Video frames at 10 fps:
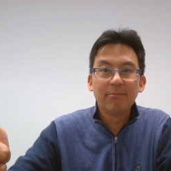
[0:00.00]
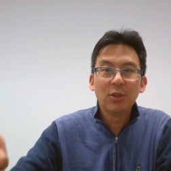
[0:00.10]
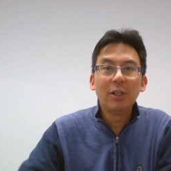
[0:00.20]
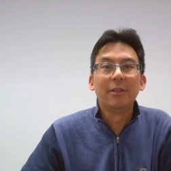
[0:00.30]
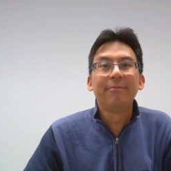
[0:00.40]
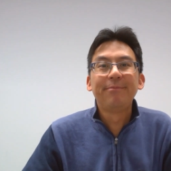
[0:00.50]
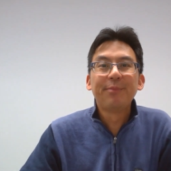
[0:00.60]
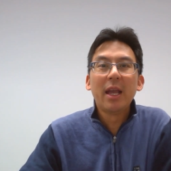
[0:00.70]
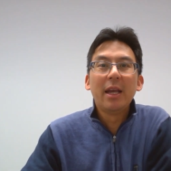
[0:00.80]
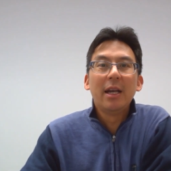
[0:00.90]

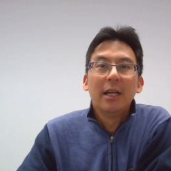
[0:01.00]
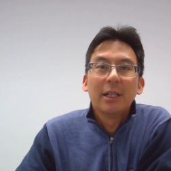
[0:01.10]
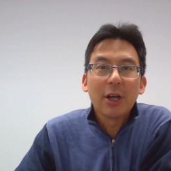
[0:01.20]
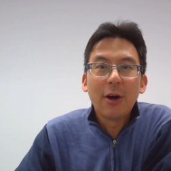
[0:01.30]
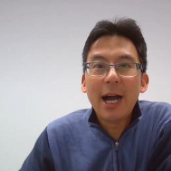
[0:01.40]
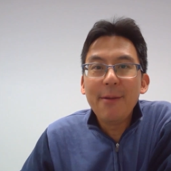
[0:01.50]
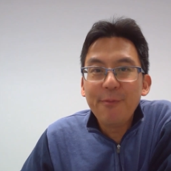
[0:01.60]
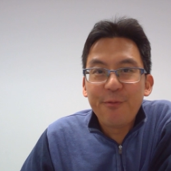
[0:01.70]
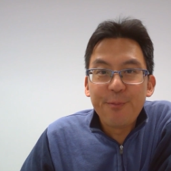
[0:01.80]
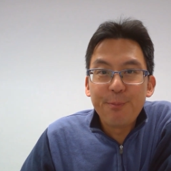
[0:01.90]
Good. So
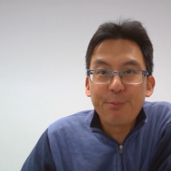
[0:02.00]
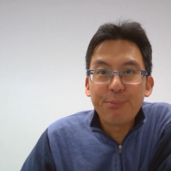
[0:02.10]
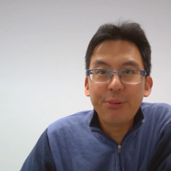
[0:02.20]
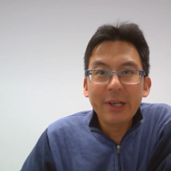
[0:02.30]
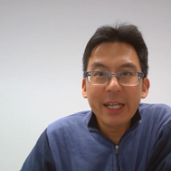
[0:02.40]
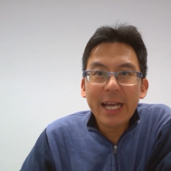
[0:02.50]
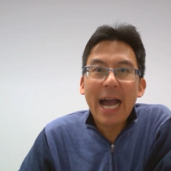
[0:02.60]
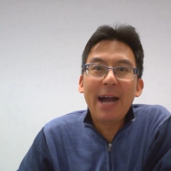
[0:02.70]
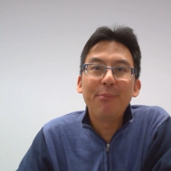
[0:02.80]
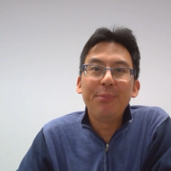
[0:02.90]
I'm pretty
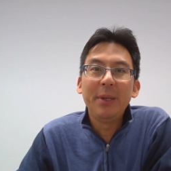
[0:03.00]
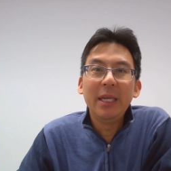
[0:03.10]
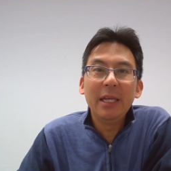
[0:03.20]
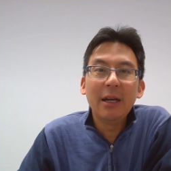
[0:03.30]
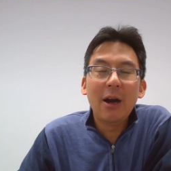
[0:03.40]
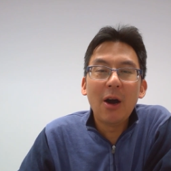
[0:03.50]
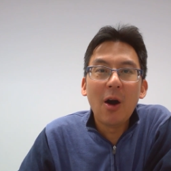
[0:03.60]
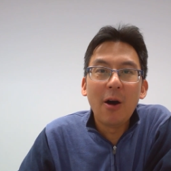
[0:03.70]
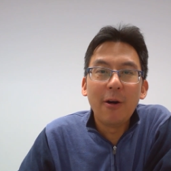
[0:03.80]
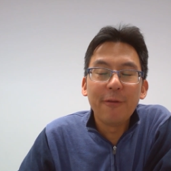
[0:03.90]
happy
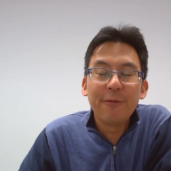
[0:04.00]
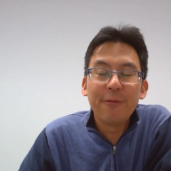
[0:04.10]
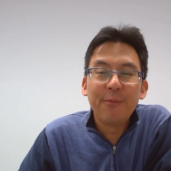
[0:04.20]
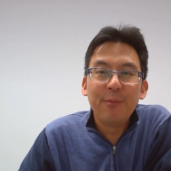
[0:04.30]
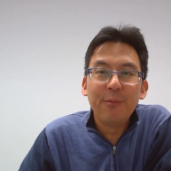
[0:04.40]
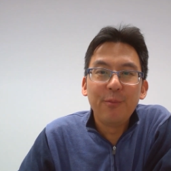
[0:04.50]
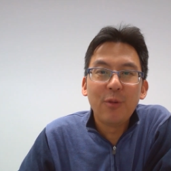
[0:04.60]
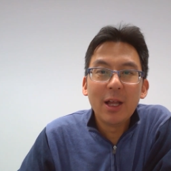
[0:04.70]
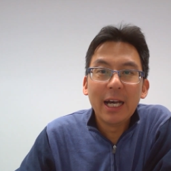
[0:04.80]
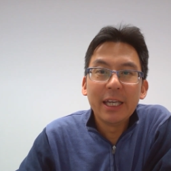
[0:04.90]
of
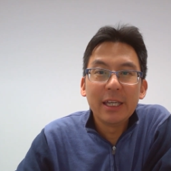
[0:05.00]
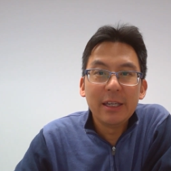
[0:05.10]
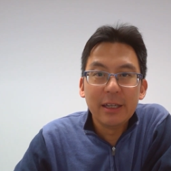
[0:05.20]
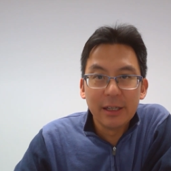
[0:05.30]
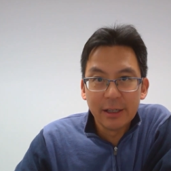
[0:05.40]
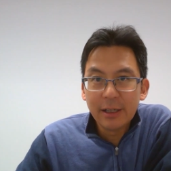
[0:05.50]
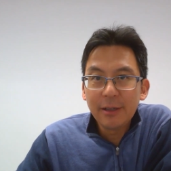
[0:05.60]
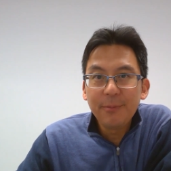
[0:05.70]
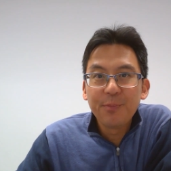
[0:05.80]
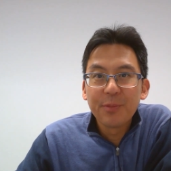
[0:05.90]
what I
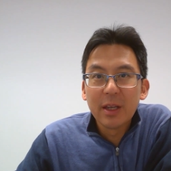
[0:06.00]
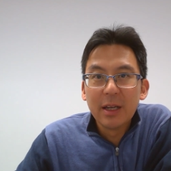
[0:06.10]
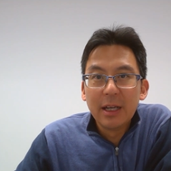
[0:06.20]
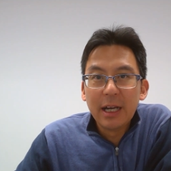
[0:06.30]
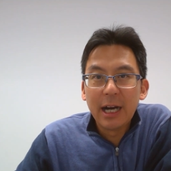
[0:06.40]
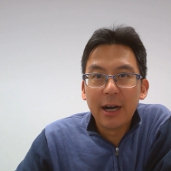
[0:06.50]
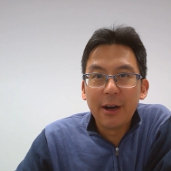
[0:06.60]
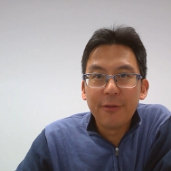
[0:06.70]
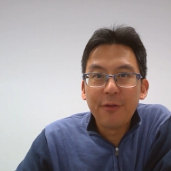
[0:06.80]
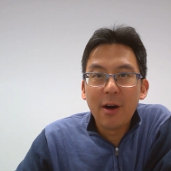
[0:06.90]
hear
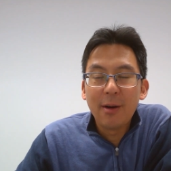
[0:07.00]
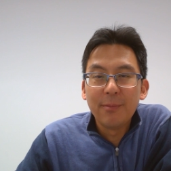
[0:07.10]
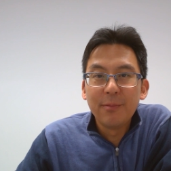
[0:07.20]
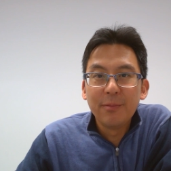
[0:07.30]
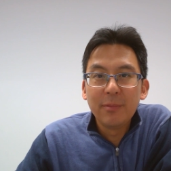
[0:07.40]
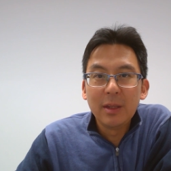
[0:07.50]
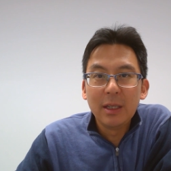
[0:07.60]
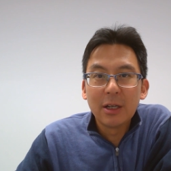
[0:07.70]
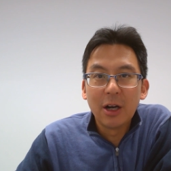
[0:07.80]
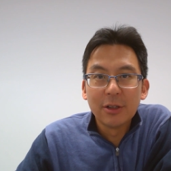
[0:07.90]
from
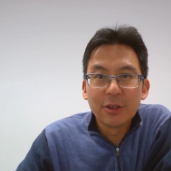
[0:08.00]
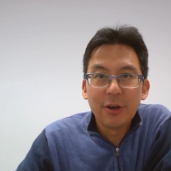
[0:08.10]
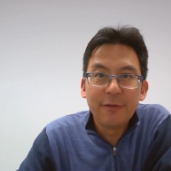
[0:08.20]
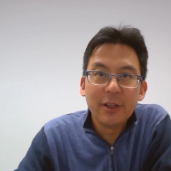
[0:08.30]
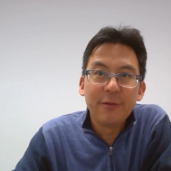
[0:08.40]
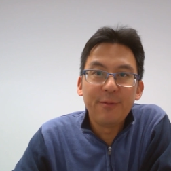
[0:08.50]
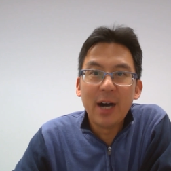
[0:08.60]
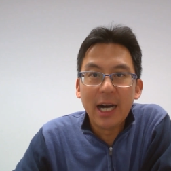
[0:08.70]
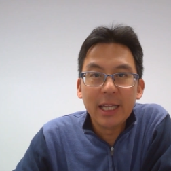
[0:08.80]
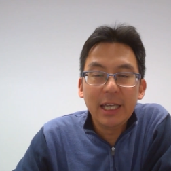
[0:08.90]
the Conservative
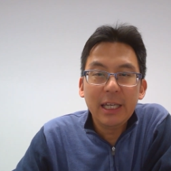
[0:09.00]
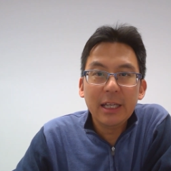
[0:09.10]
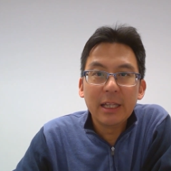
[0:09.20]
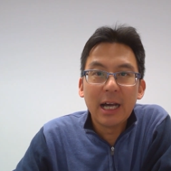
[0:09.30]
Party.